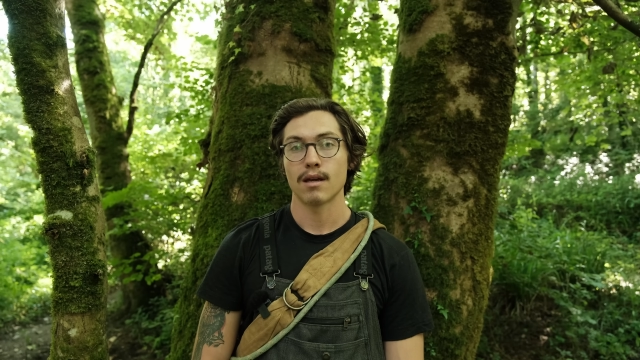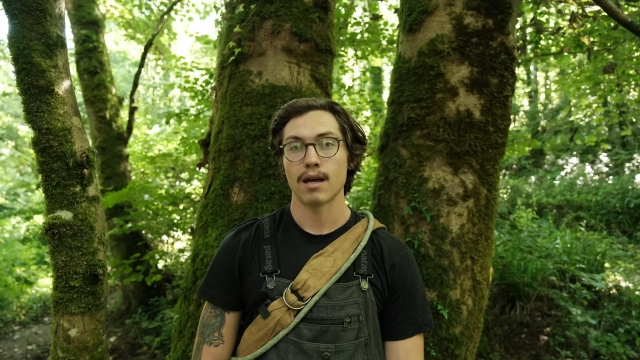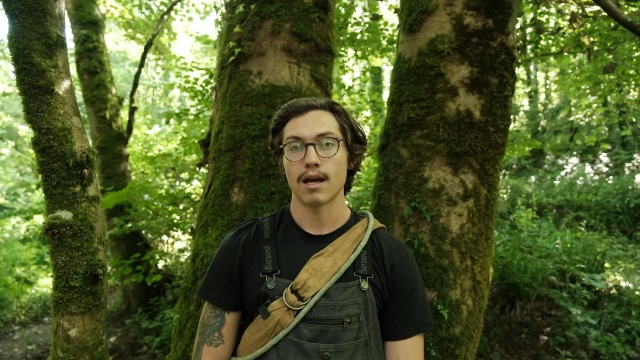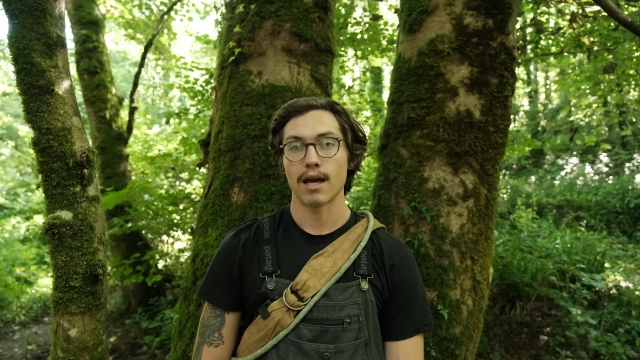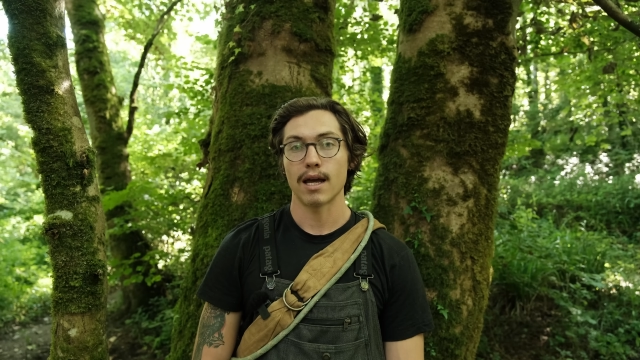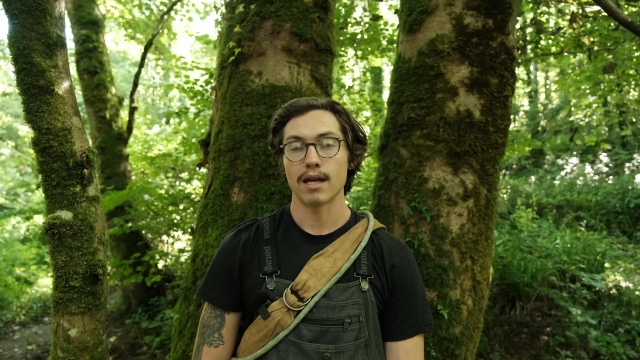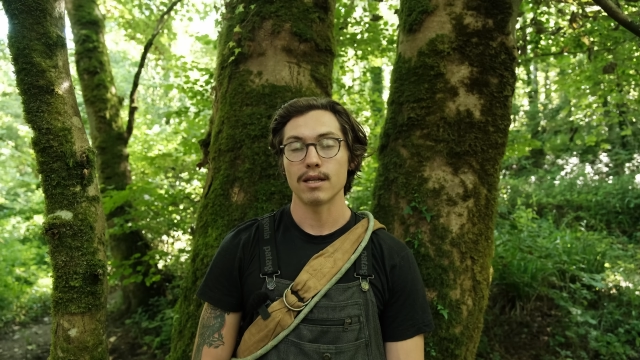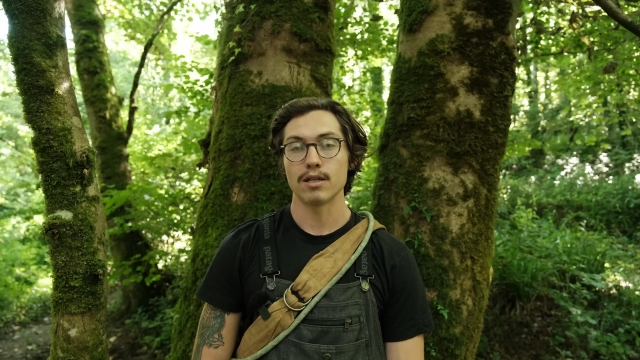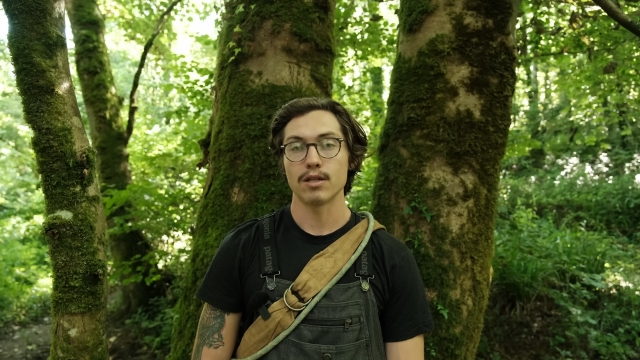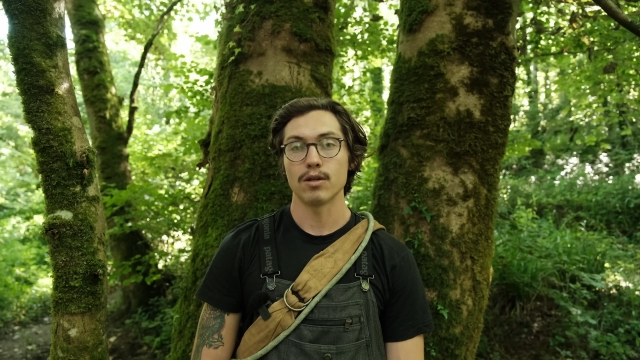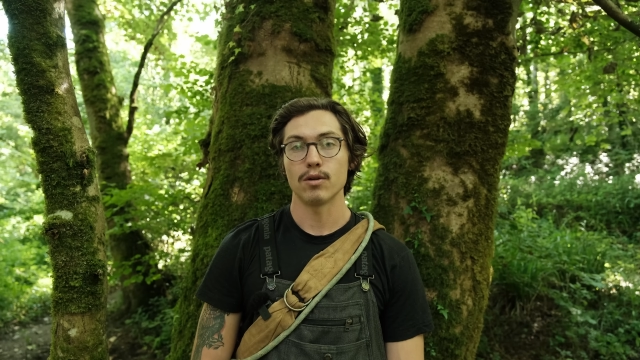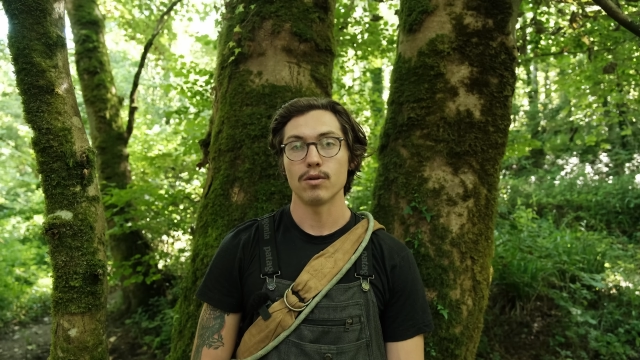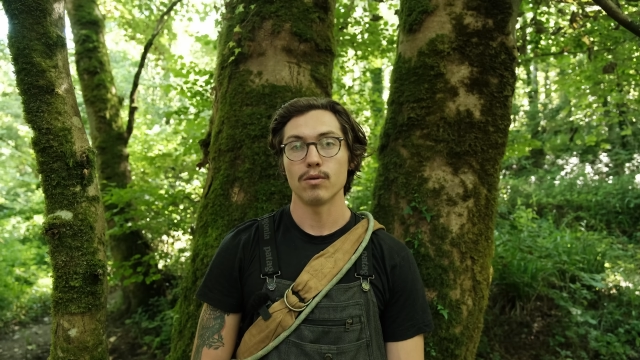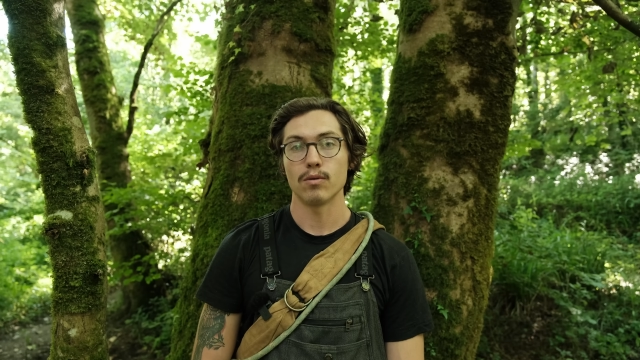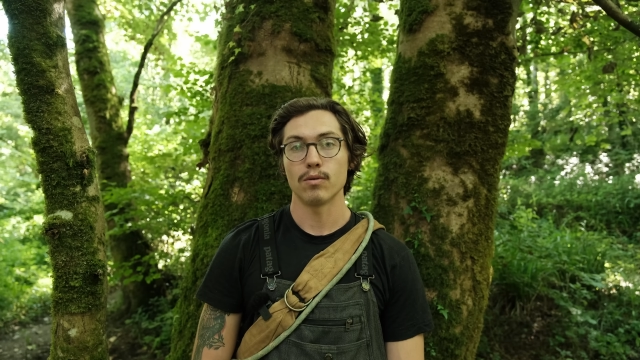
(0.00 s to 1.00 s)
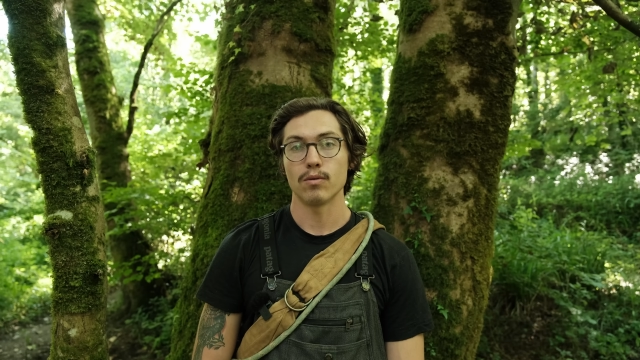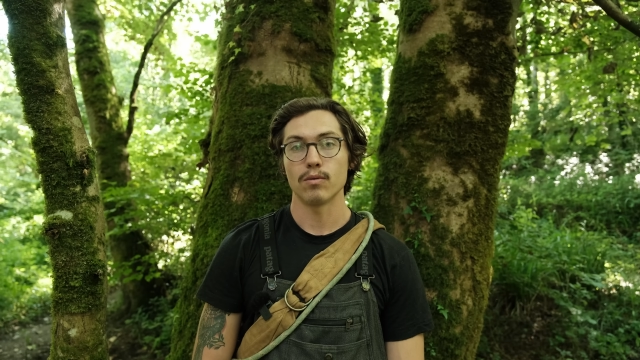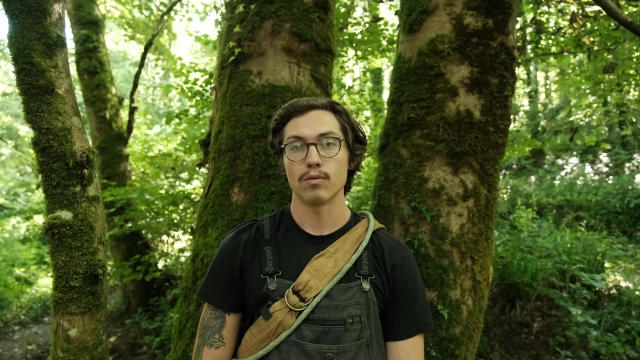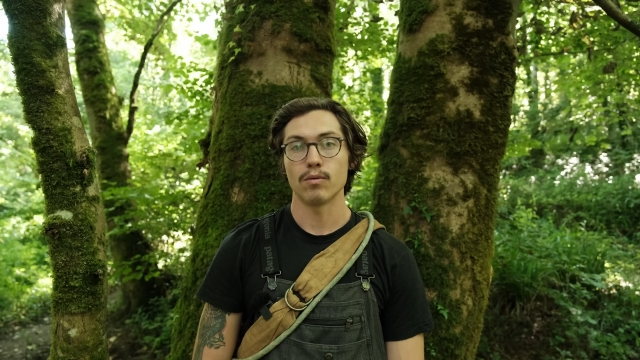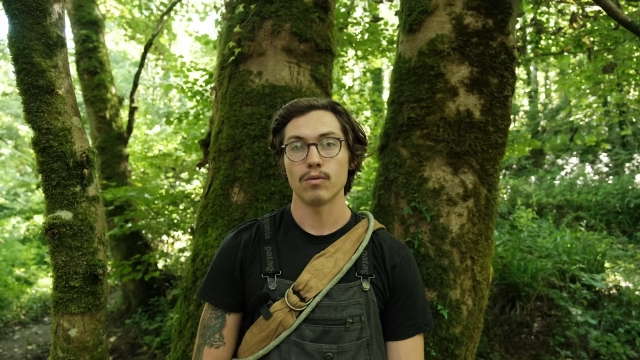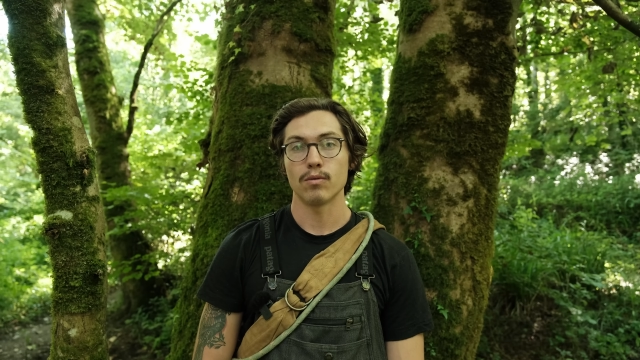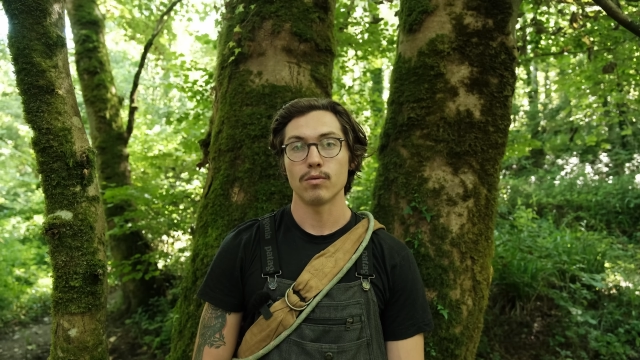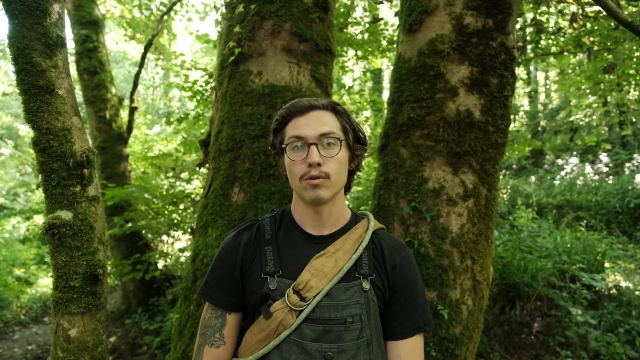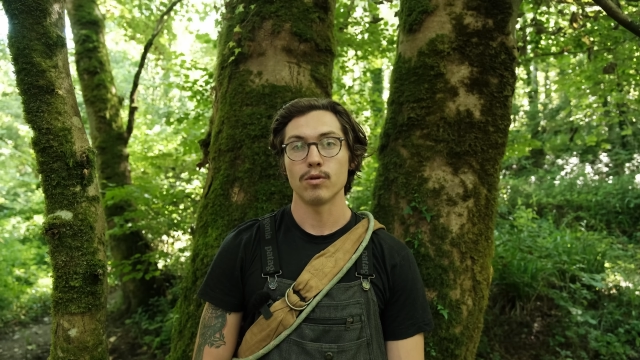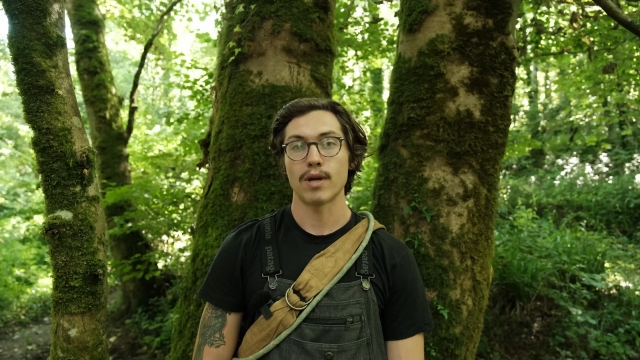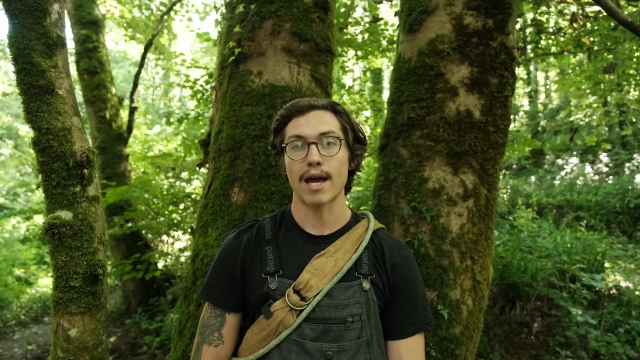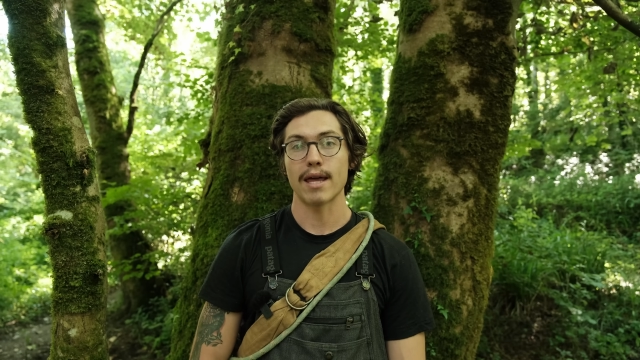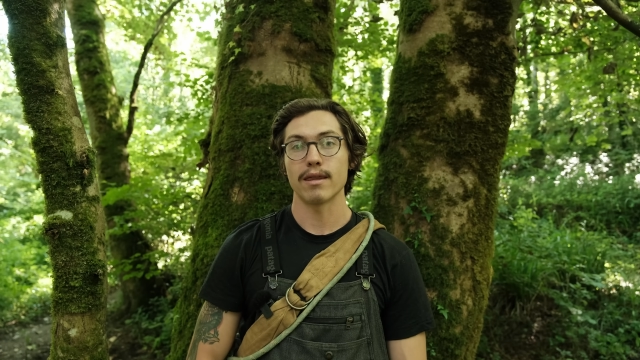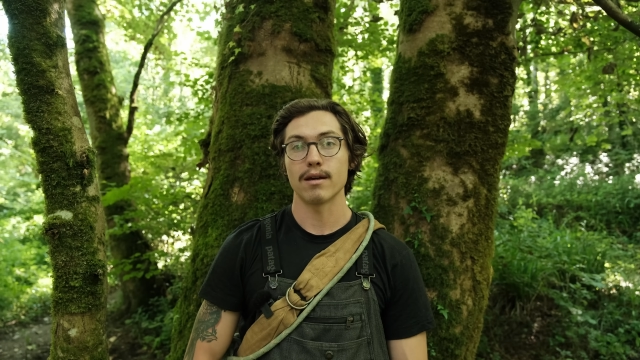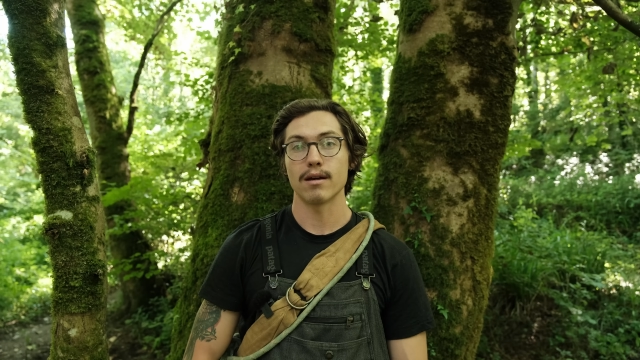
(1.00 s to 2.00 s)
and you
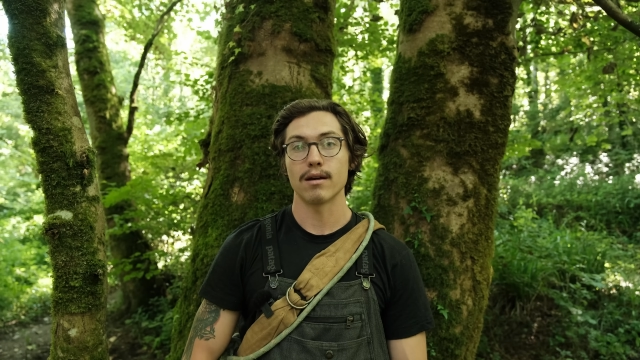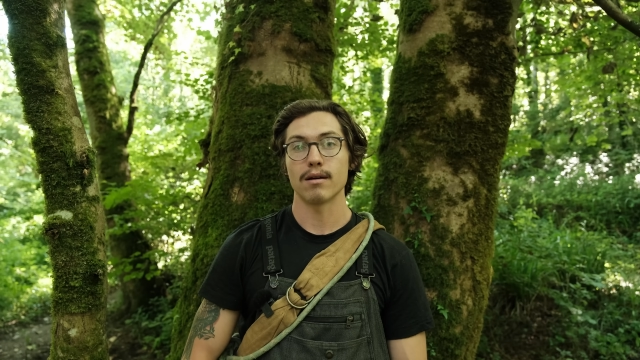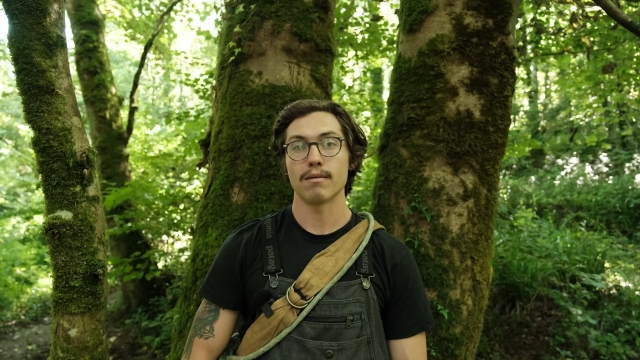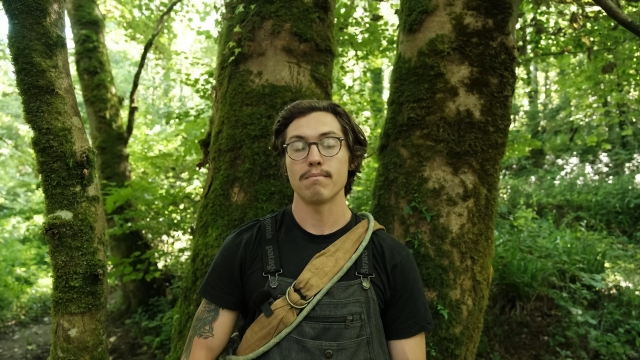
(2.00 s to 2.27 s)
get the